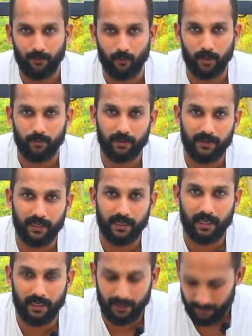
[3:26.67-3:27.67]
And one more thing
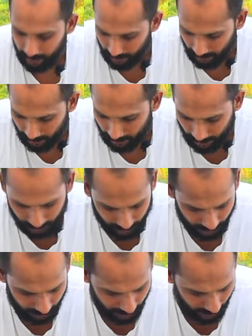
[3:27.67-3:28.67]

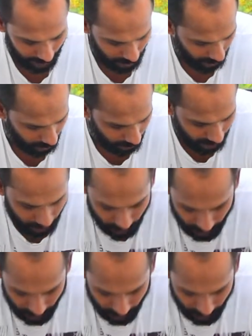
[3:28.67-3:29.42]
I tell you, when you